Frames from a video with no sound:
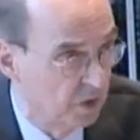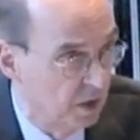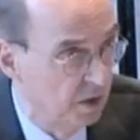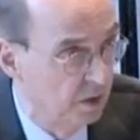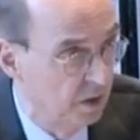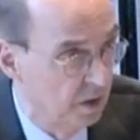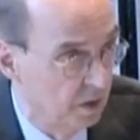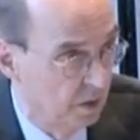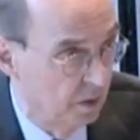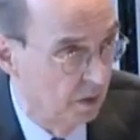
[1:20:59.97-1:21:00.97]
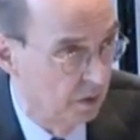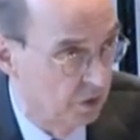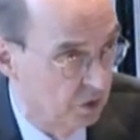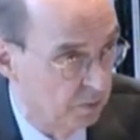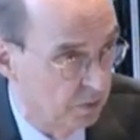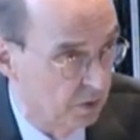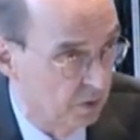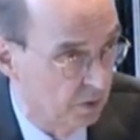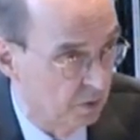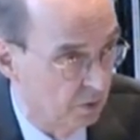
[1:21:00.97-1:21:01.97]
within the
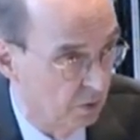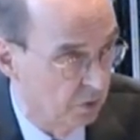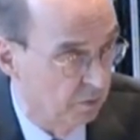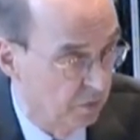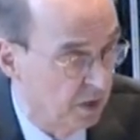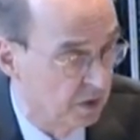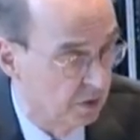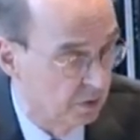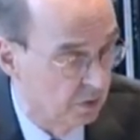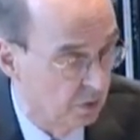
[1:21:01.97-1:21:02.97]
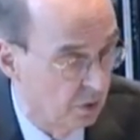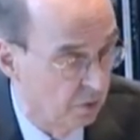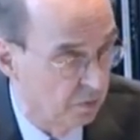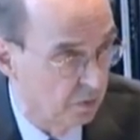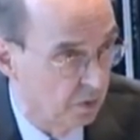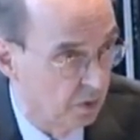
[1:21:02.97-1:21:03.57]
description or definition of